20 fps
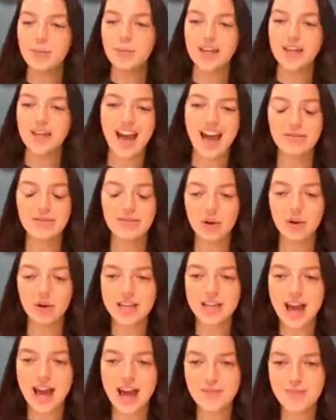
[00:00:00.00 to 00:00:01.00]
but you have
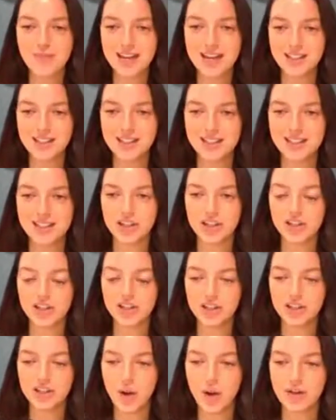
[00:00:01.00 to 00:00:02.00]
not yet made a
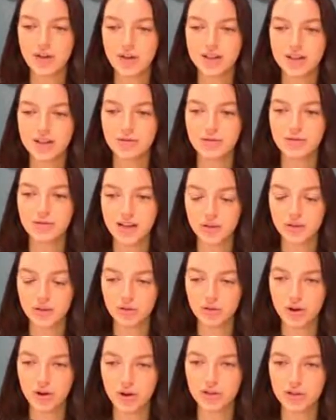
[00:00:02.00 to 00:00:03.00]
decision as to whether it's a
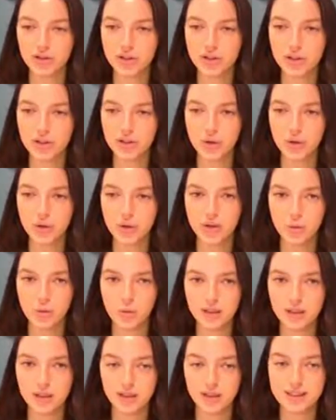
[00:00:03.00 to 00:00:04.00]
risk or not to the
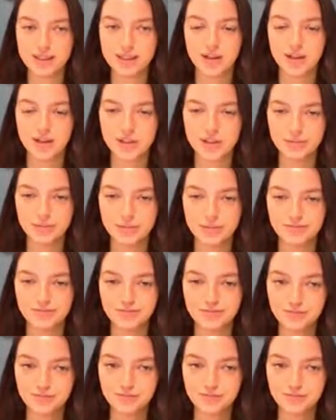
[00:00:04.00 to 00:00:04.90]
organisation.